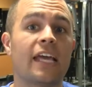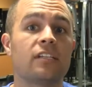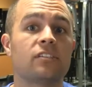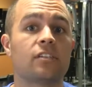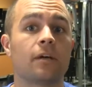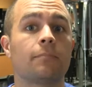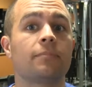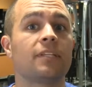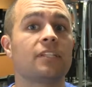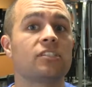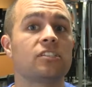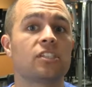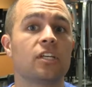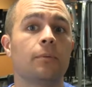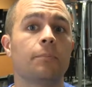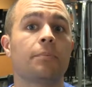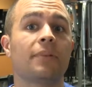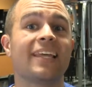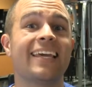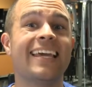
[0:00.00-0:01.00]
It's something
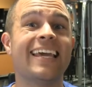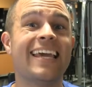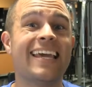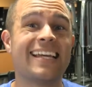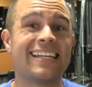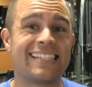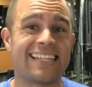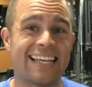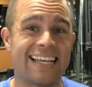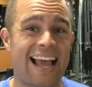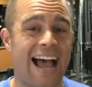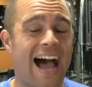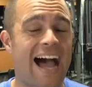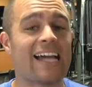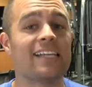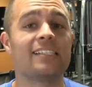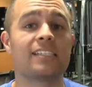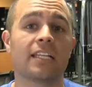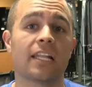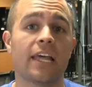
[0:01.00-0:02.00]
simply to
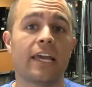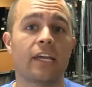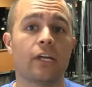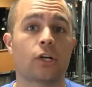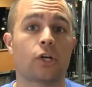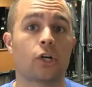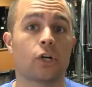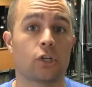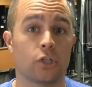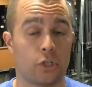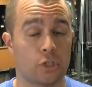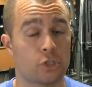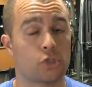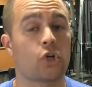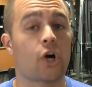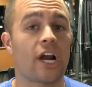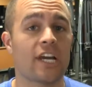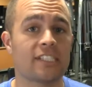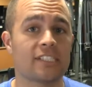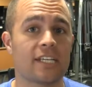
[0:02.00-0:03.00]
isolate your, your
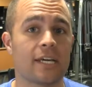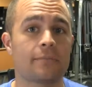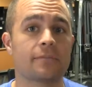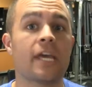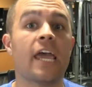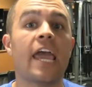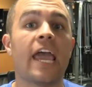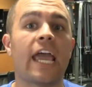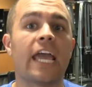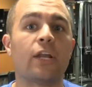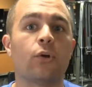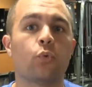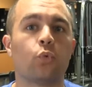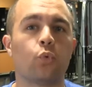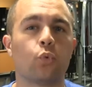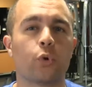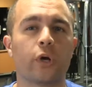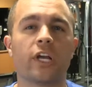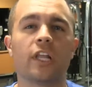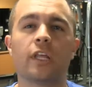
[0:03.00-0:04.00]
triceps
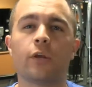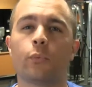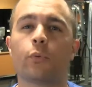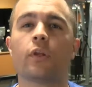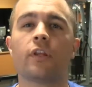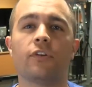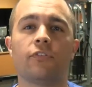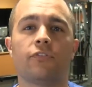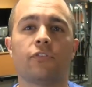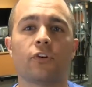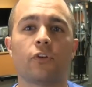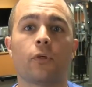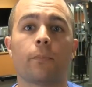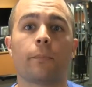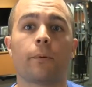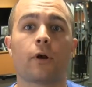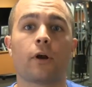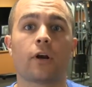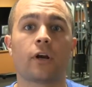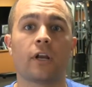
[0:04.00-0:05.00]
and really, really feel the
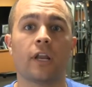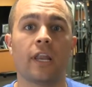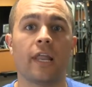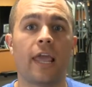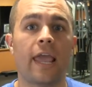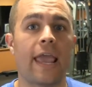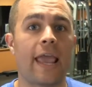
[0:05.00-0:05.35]
burn.